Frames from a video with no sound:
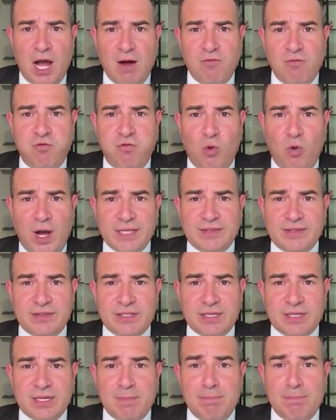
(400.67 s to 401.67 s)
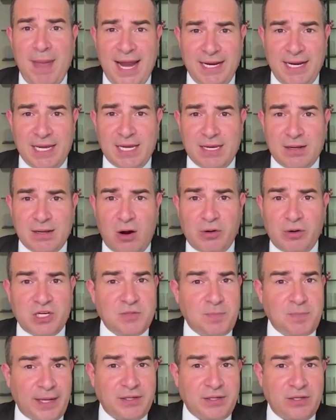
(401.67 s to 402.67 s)
of what many are
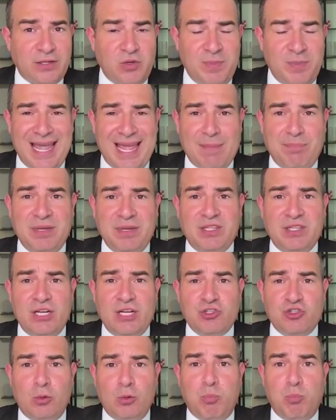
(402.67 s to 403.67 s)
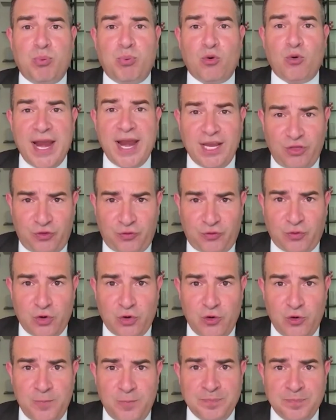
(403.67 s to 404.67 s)
expecting to be a potential
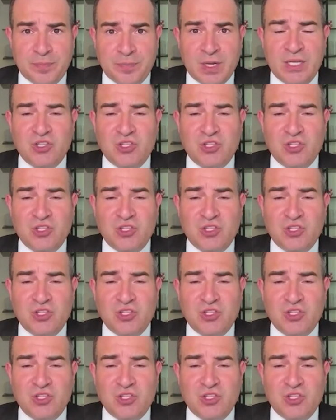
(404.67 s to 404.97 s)
breakthrough